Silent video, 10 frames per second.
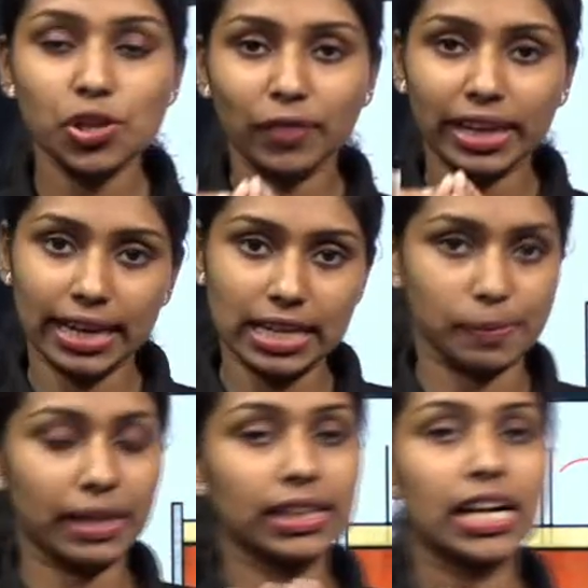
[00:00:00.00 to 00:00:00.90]
so we can
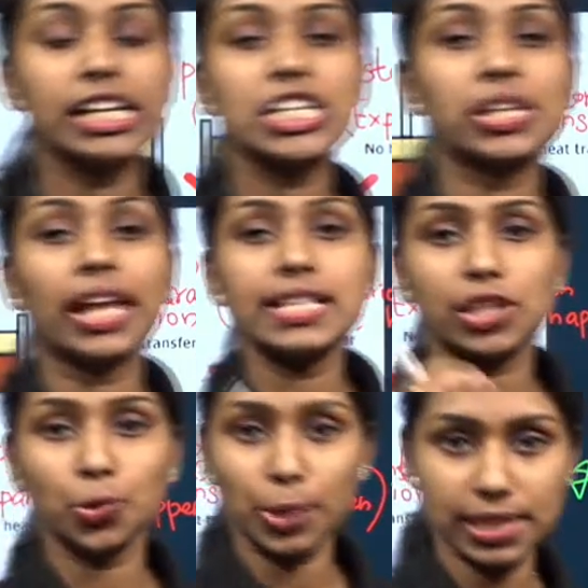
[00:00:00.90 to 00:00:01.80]
explain the condition as
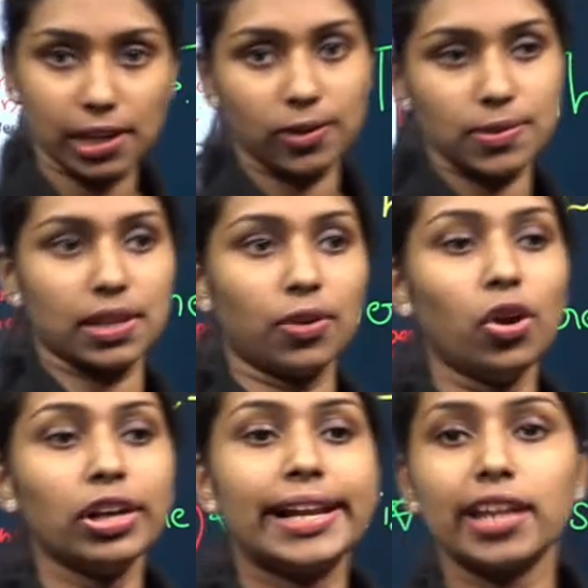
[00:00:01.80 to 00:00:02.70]
Q is equal to 0
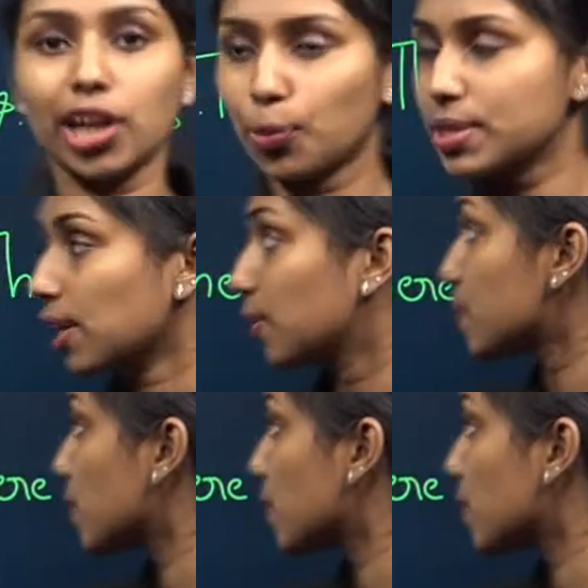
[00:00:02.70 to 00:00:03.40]
or delta Q is equal to